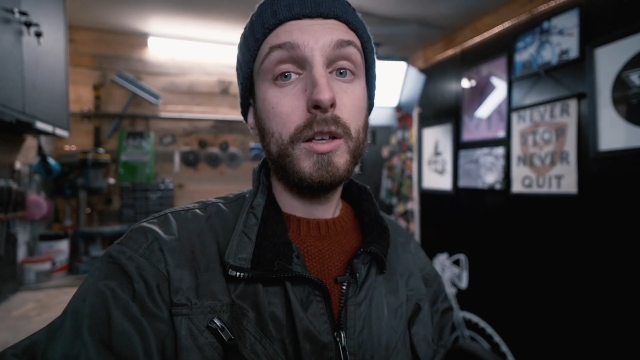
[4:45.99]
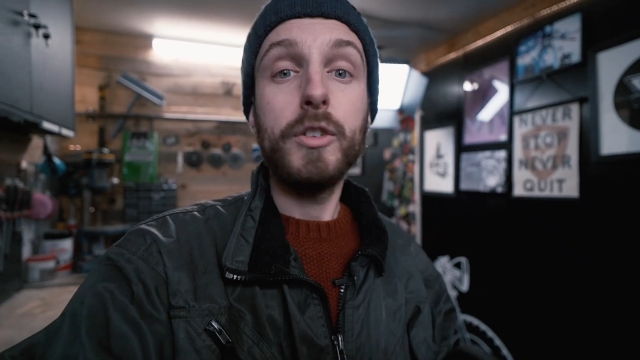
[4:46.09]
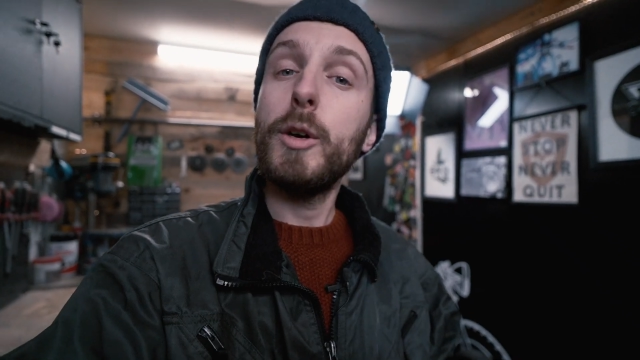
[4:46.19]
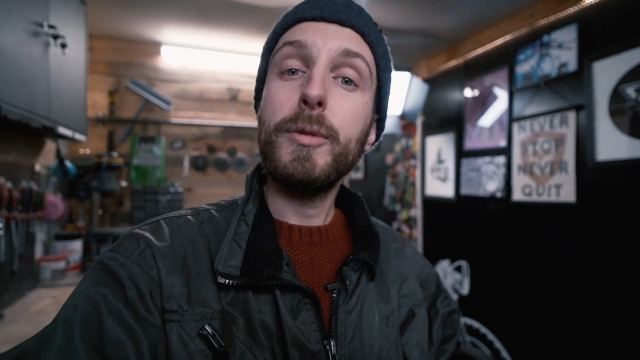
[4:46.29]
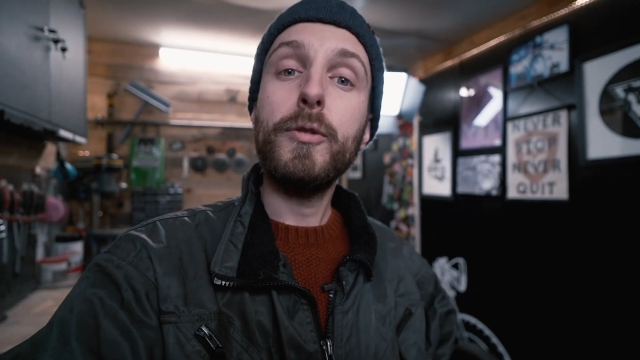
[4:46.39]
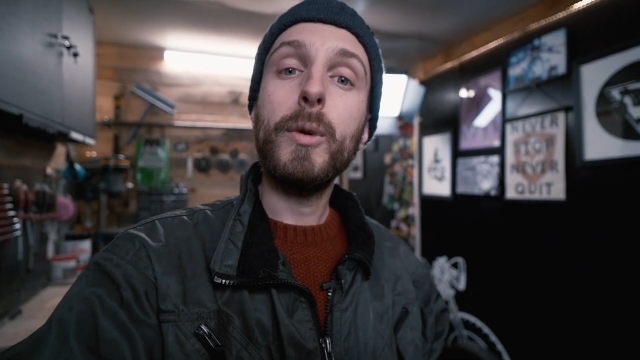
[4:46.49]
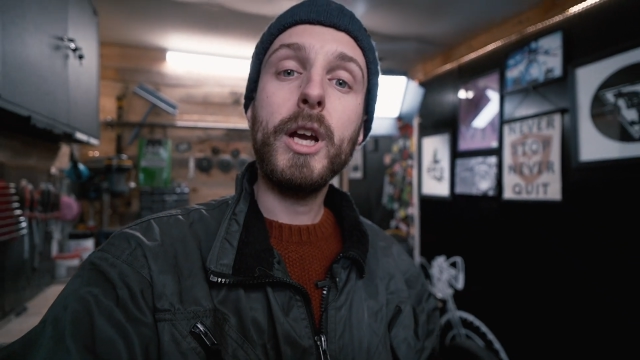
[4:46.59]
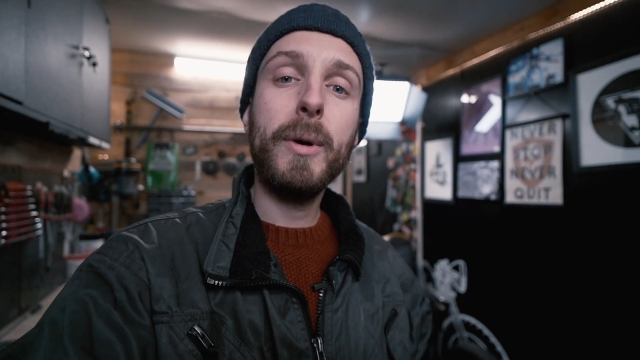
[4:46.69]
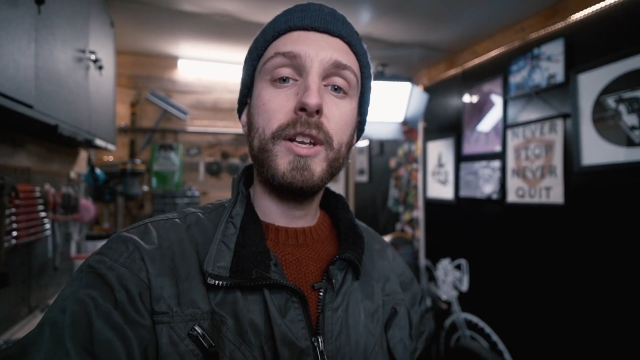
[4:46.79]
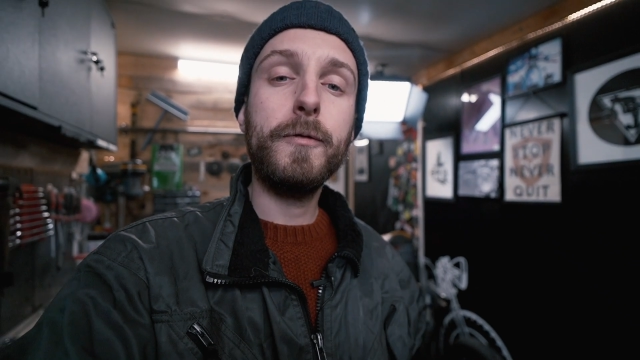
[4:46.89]
So before we
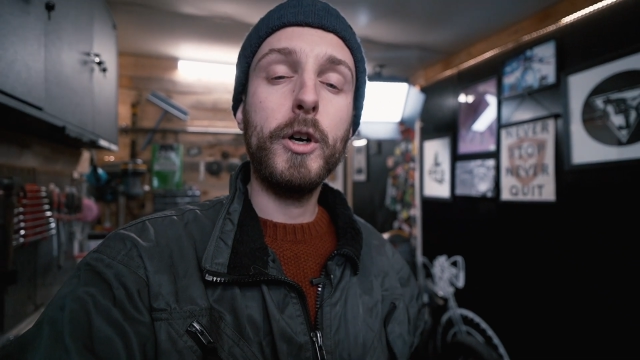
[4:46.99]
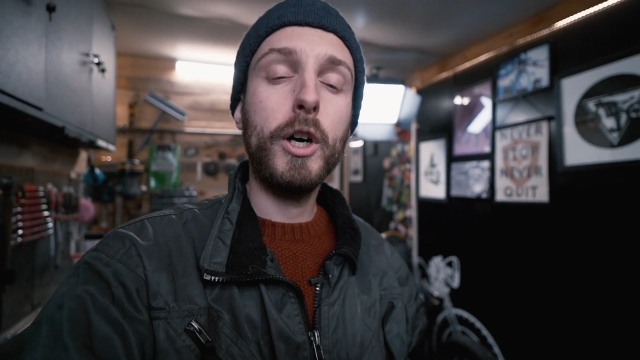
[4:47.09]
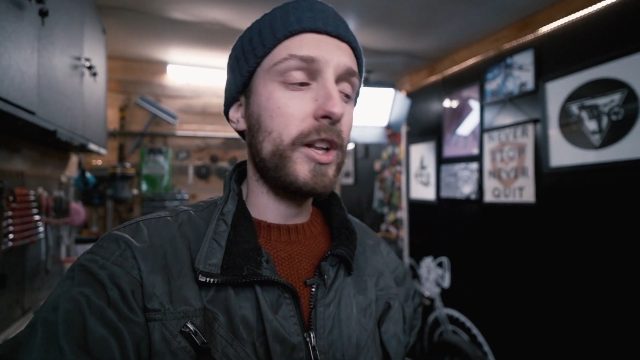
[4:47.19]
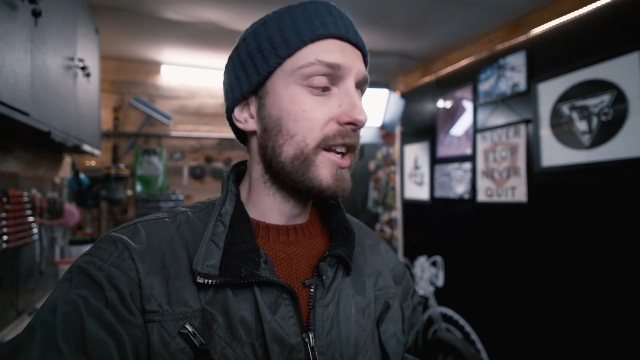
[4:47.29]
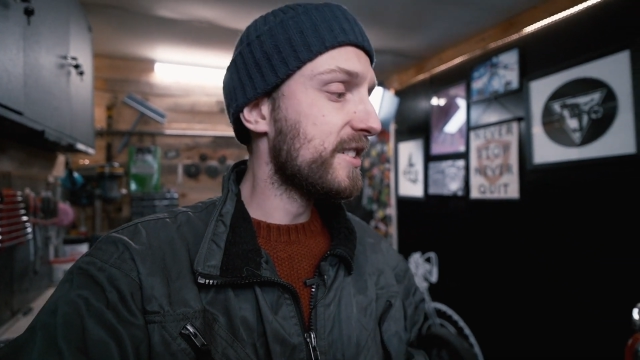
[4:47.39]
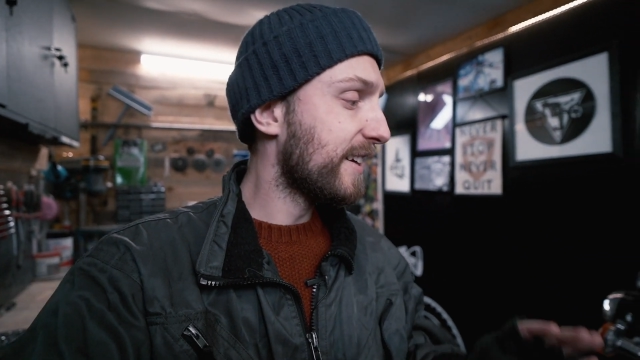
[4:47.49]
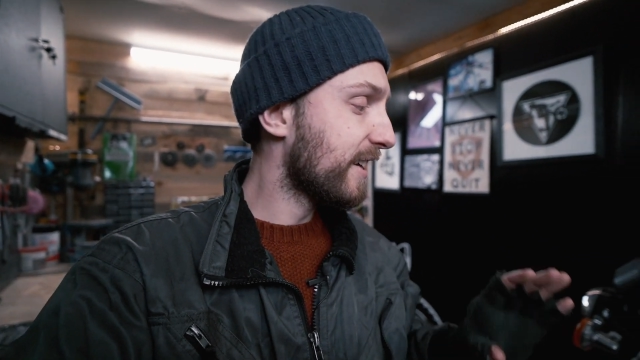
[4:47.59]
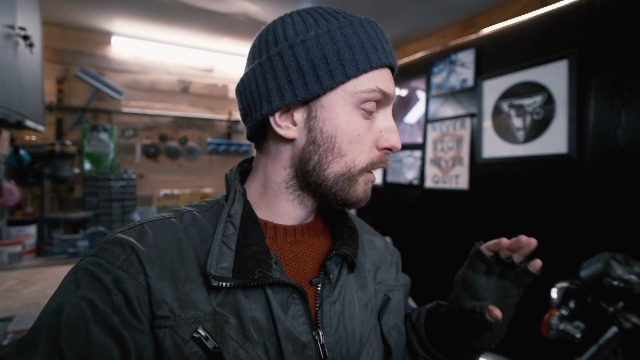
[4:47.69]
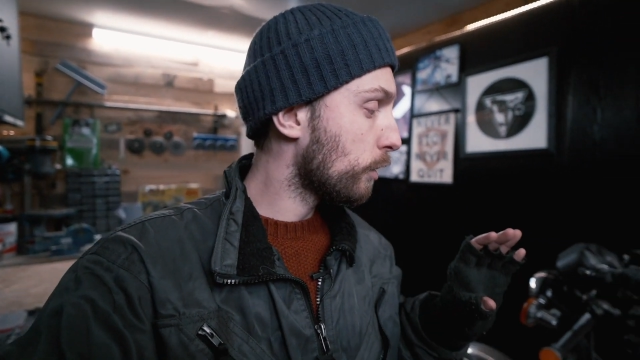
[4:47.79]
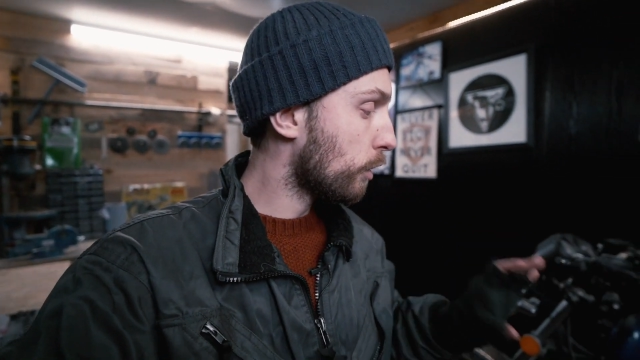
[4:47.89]
go any further, let's
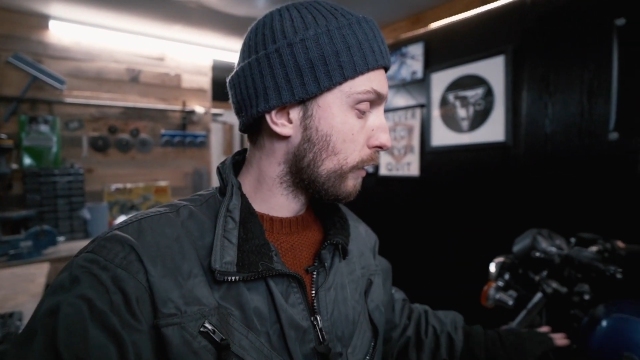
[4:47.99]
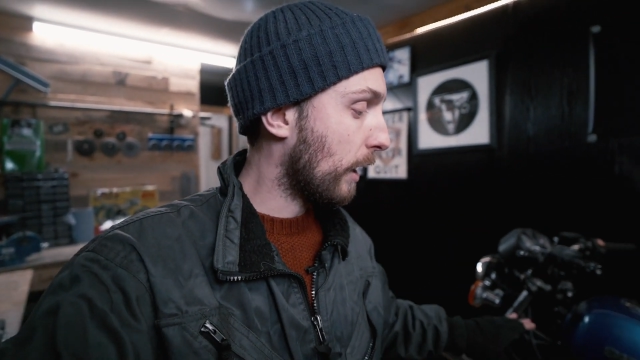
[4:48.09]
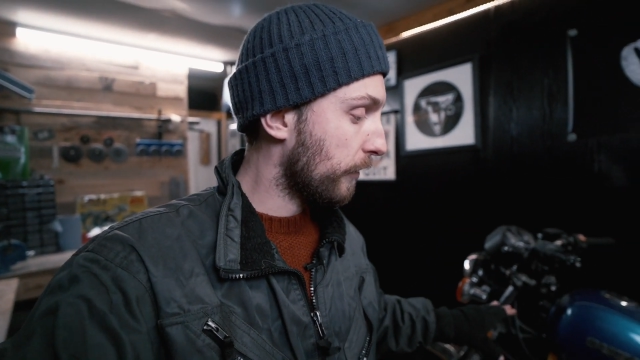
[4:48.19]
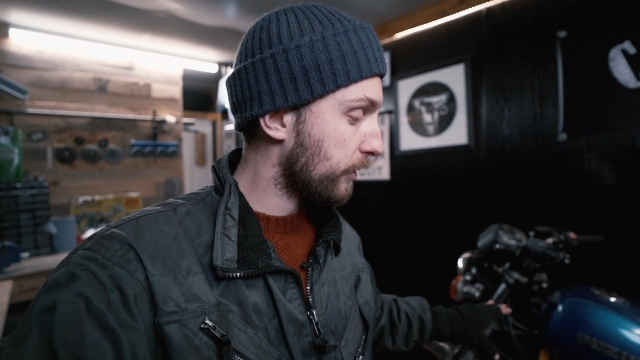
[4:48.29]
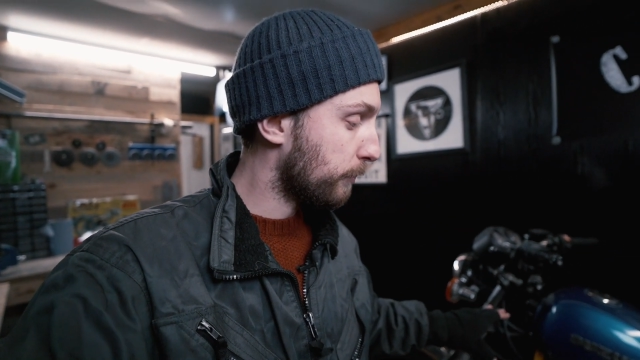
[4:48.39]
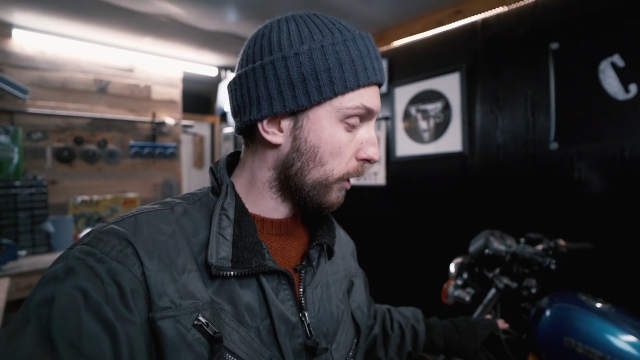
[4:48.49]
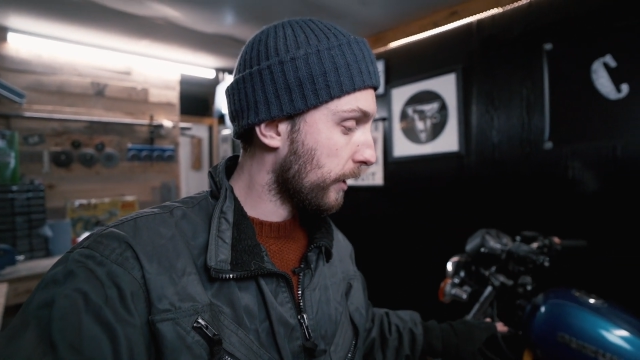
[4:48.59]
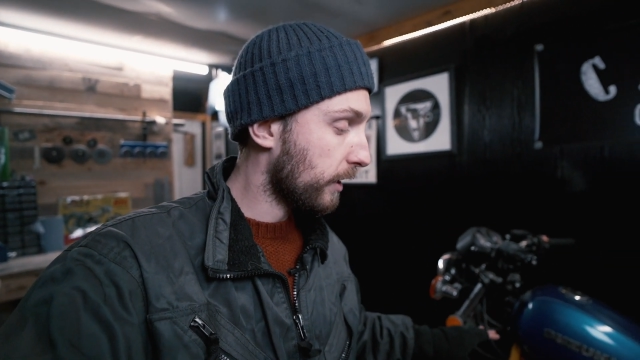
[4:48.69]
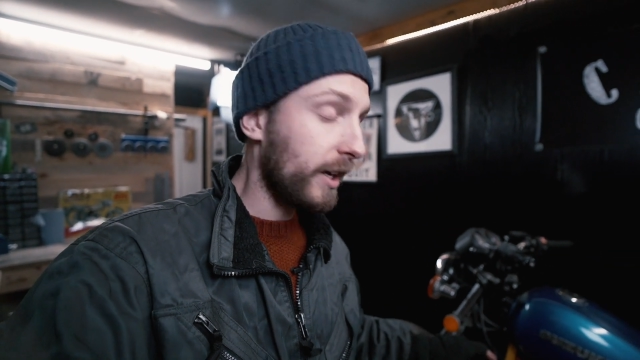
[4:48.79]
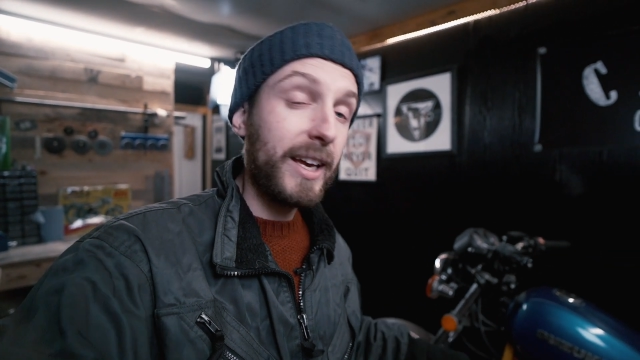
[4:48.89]
take a look around this
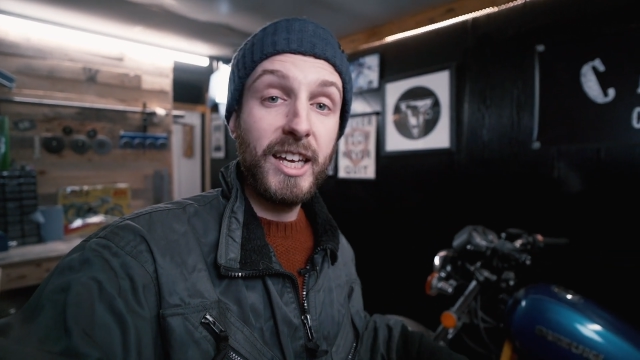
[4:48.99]
bike.